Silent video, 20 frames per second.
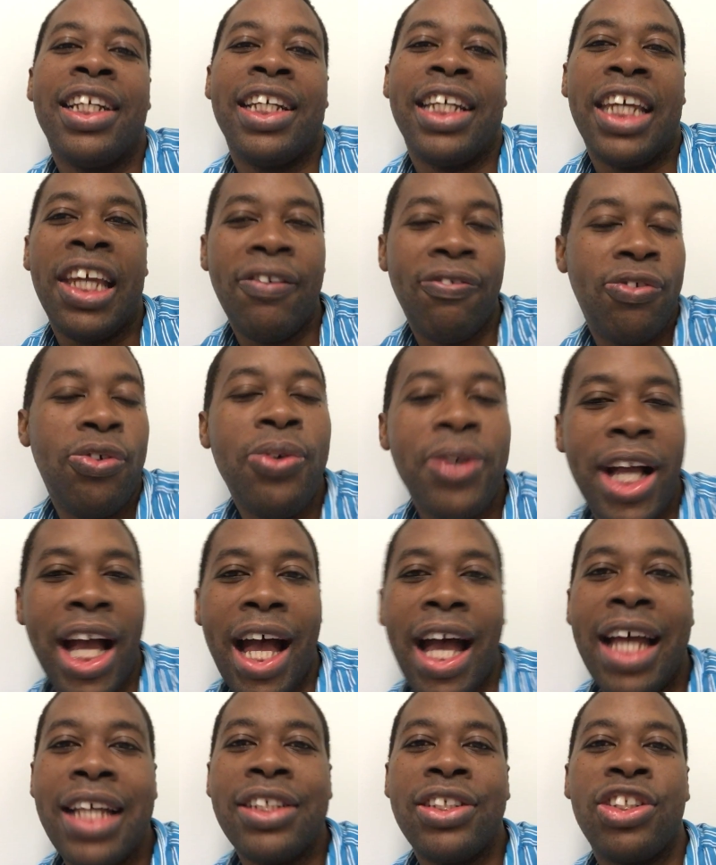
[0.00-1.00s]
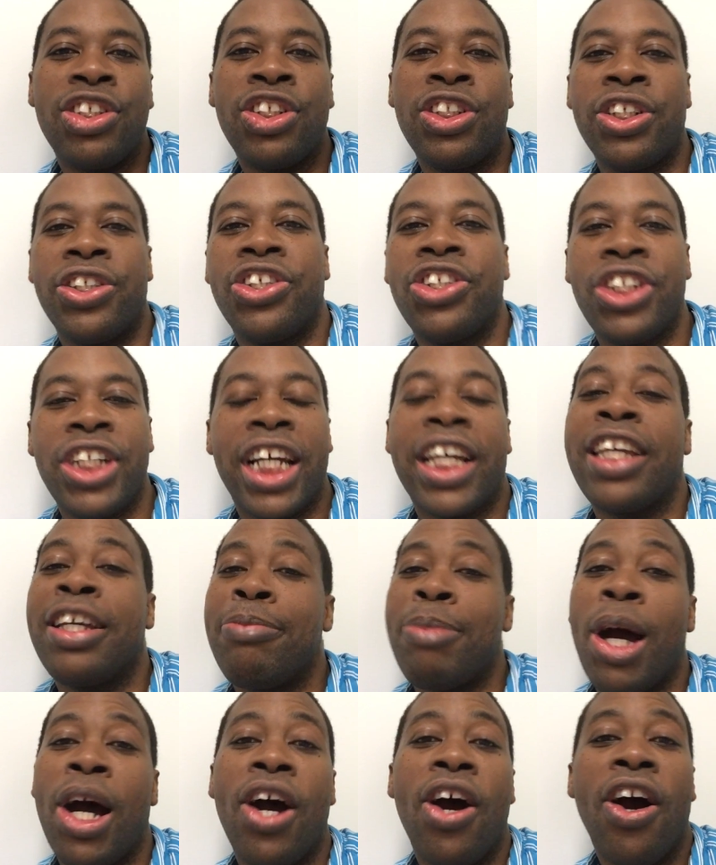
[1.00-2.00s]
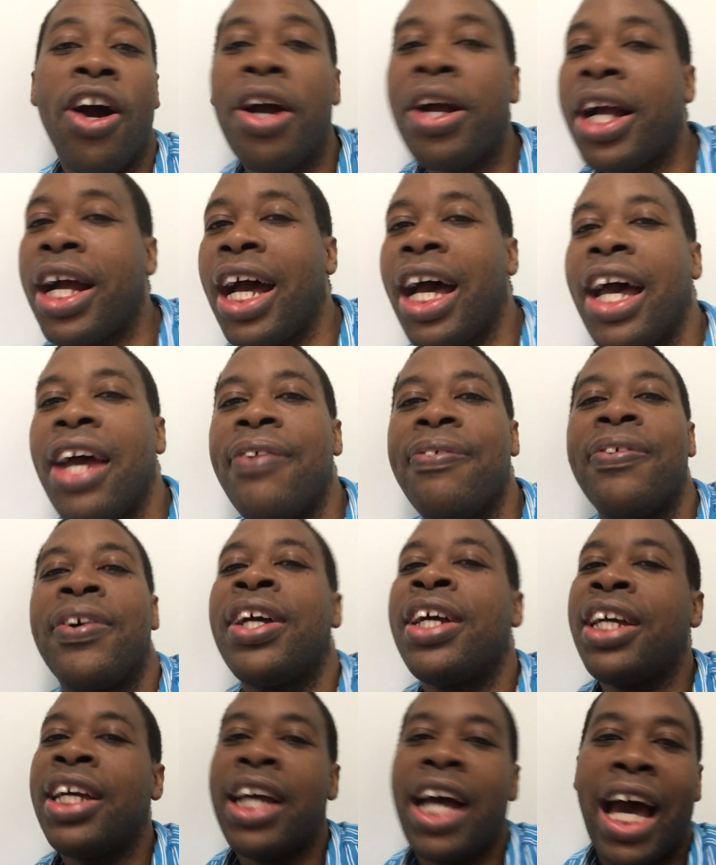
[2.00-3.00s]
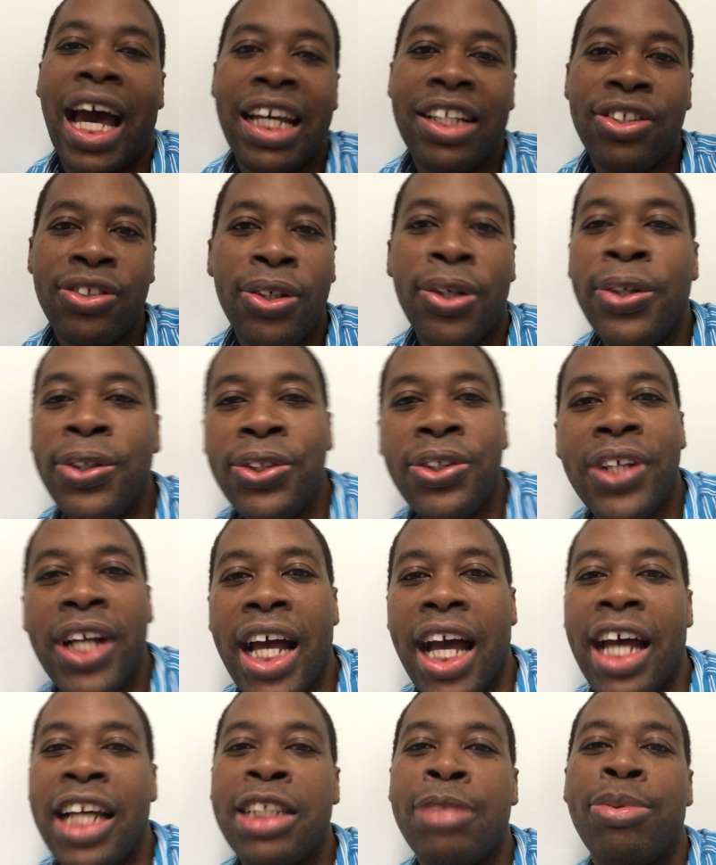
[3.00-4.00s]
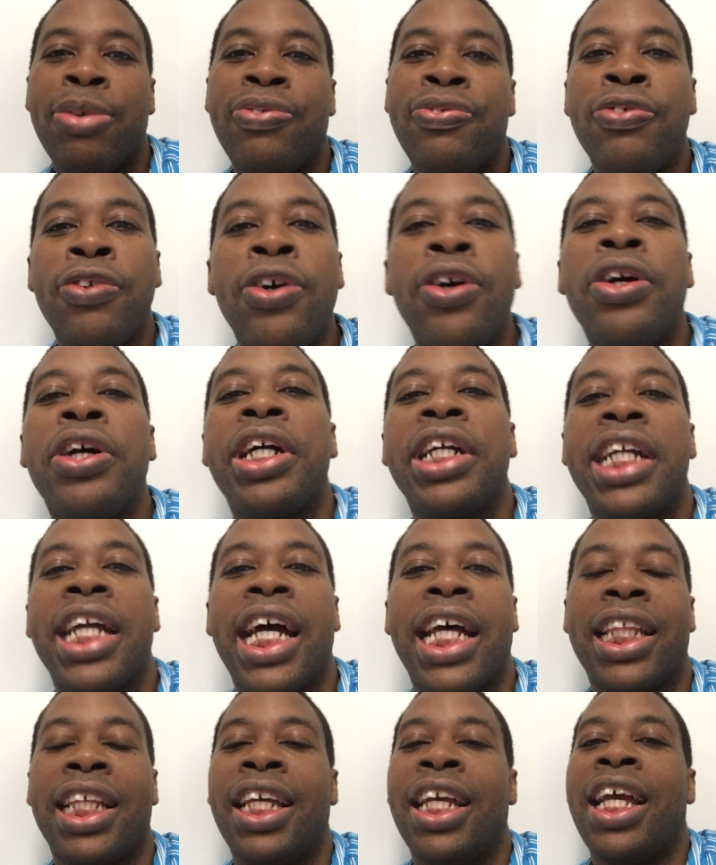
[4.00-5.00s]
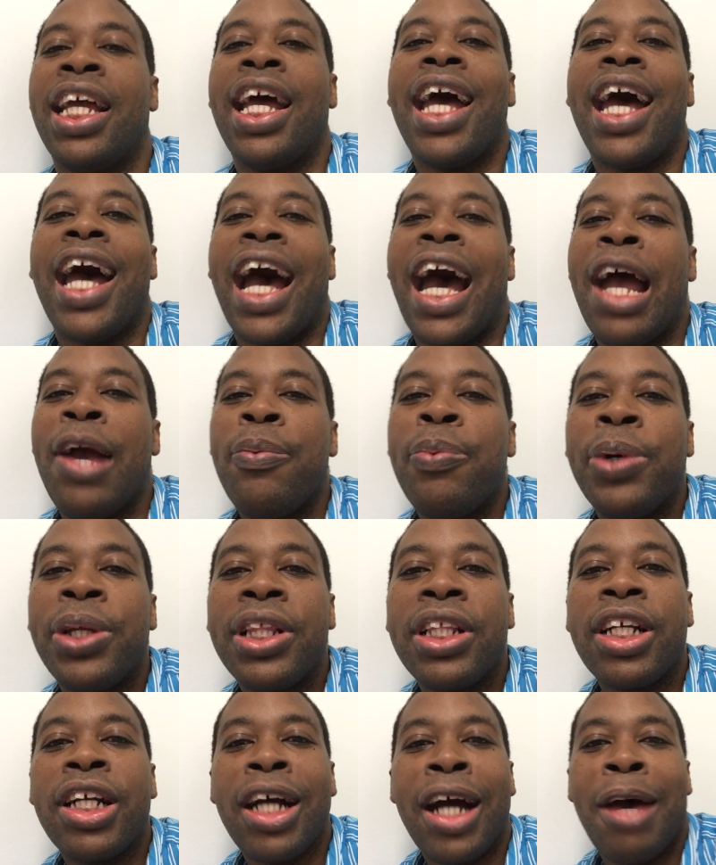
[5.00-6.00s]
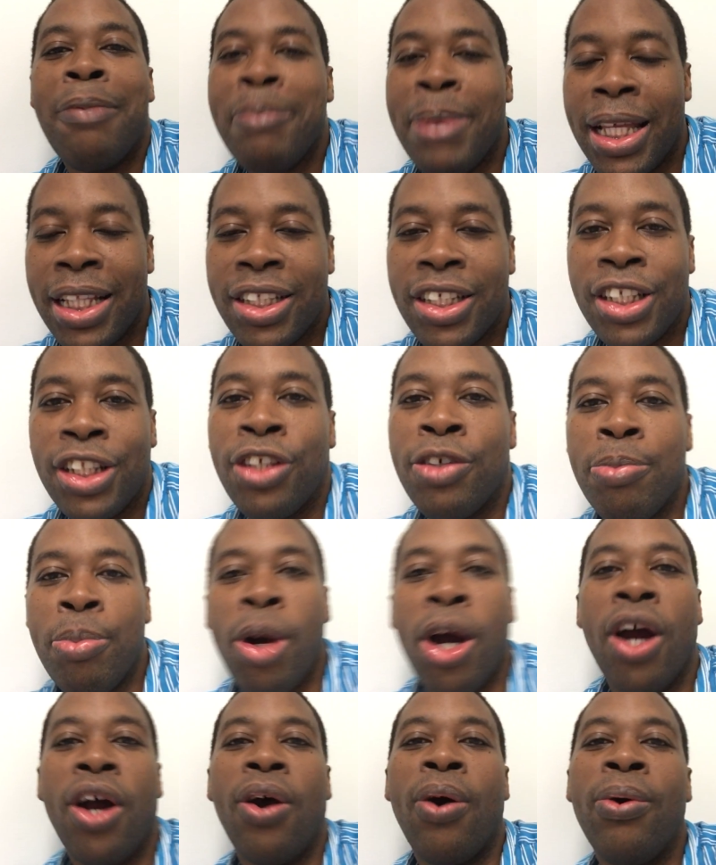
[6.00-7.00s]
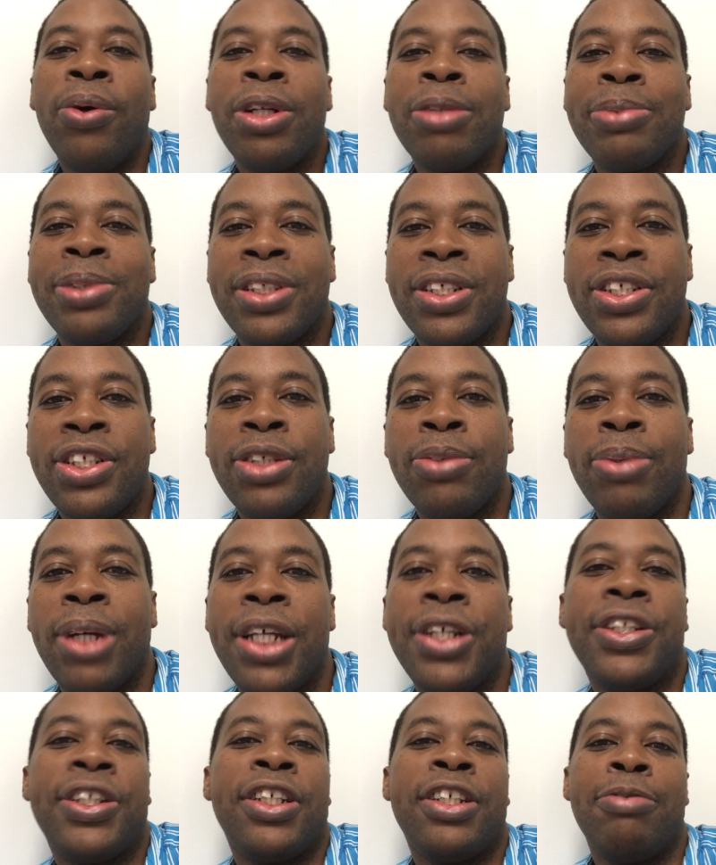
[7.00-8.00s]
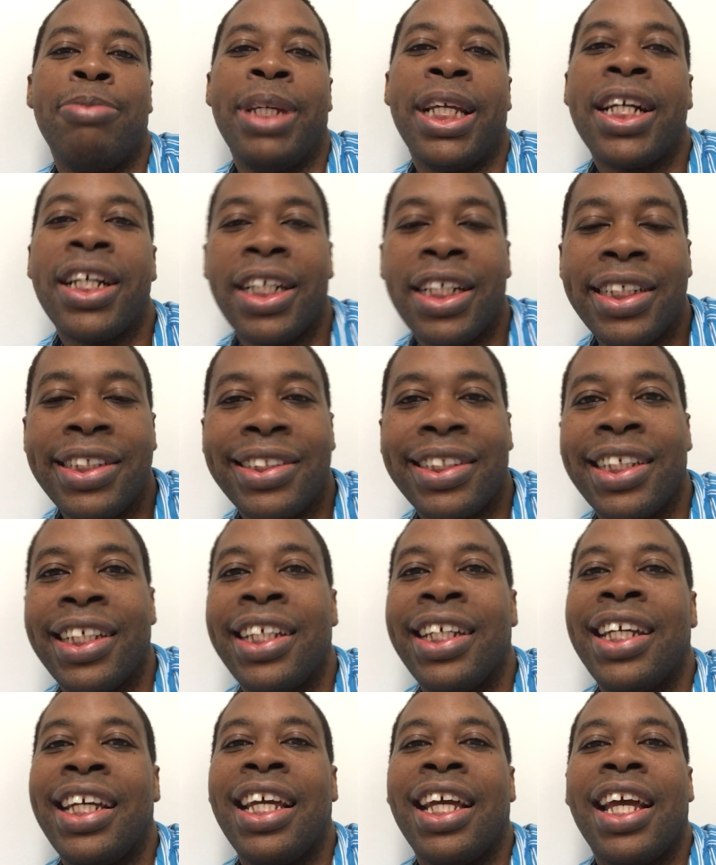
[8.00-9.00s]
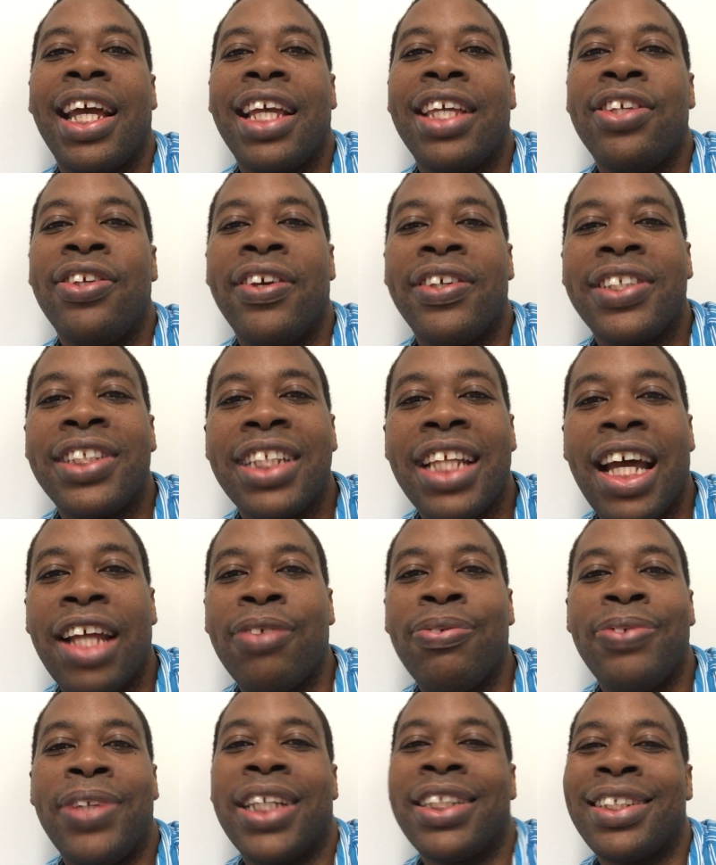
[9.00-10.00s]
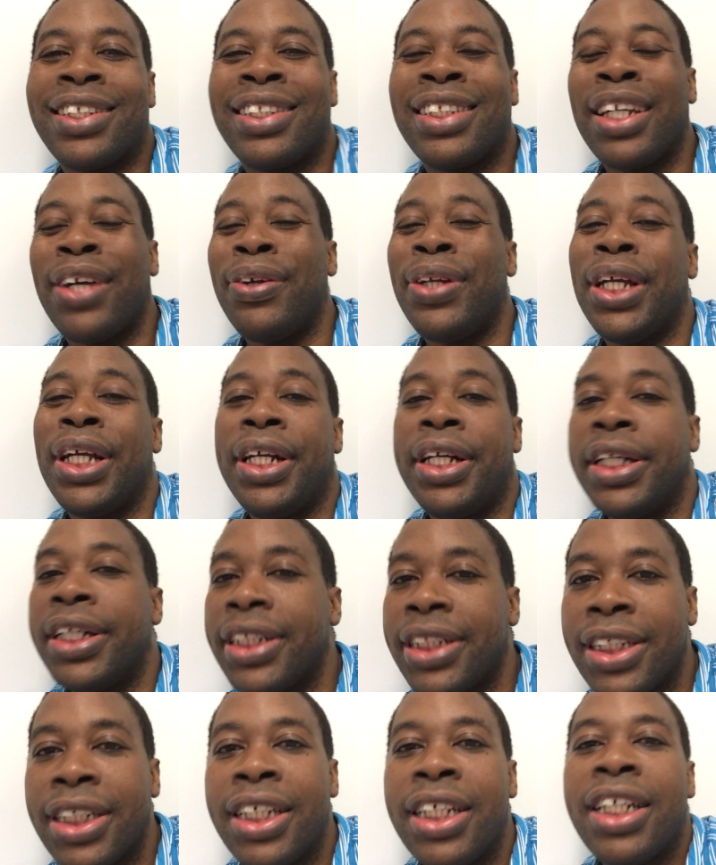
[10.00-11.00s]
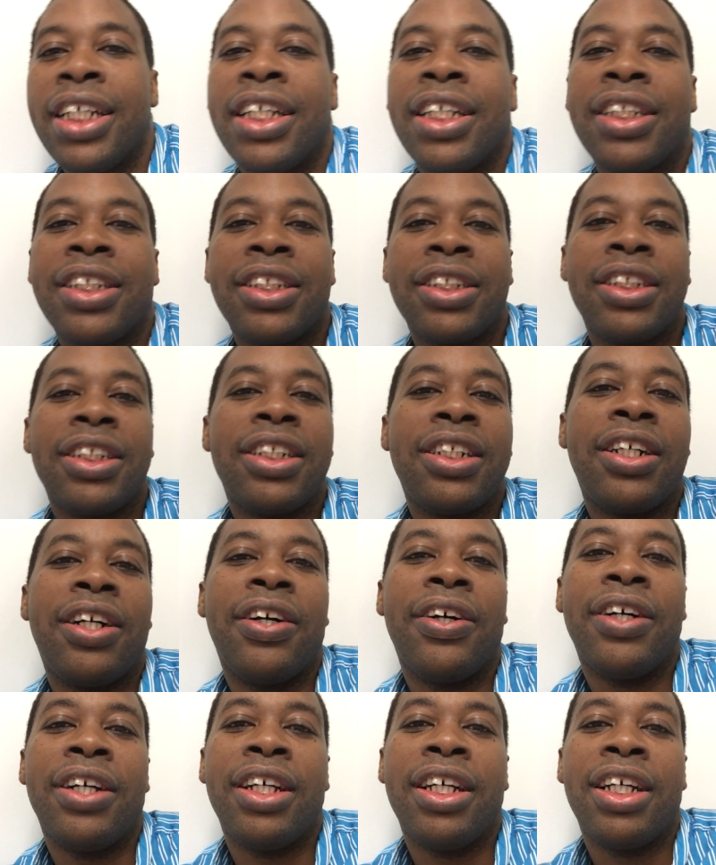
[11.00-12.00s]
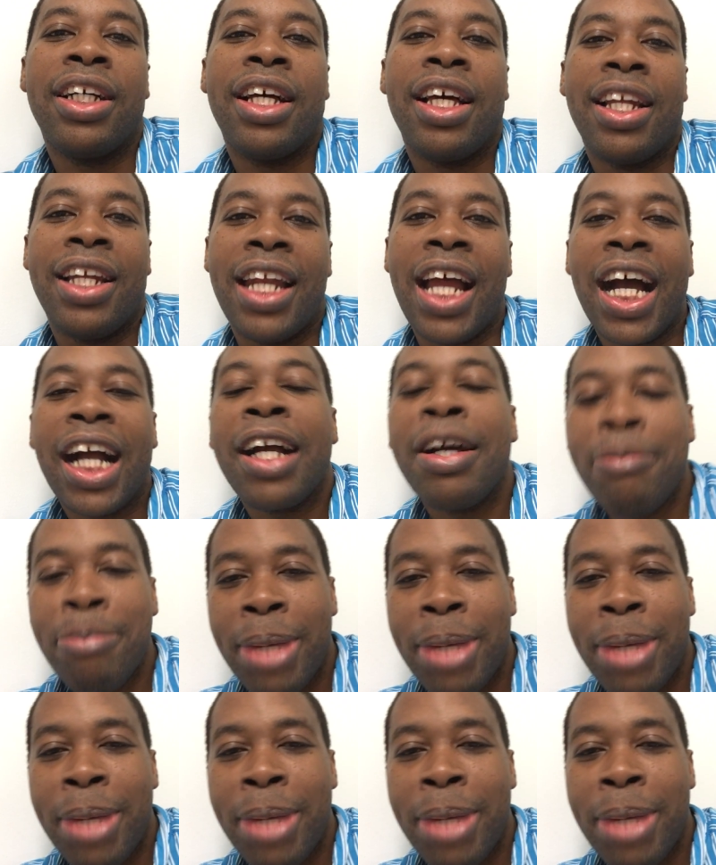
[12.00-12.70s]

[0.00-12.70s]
If you guys should check in my archive, I told you guys before that I wouldn't comment on Lamar Odom's situation because it's not necessarily good to knock a